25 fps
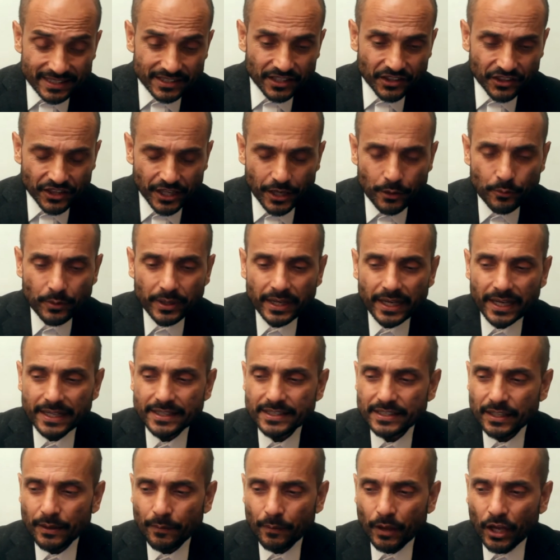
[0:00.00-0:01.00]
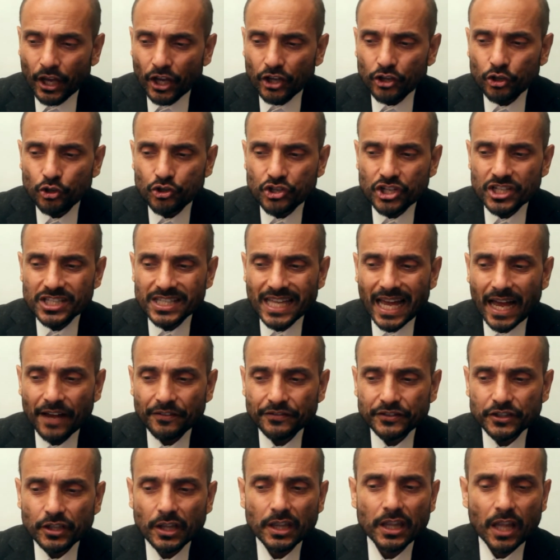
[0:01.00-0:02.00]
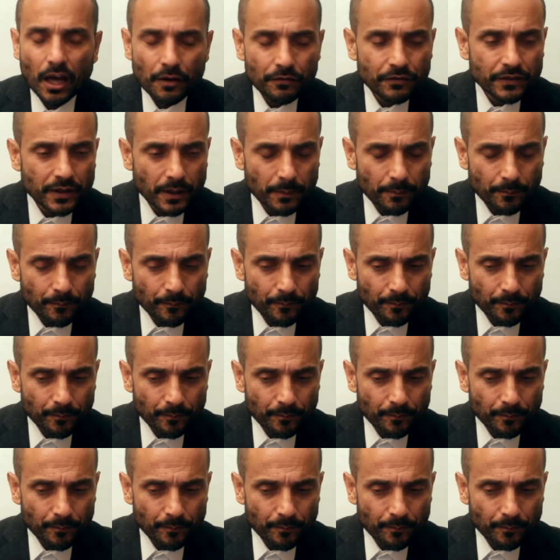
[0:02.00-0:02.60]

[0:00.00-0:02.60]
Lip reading: the theory is. You just have to love them.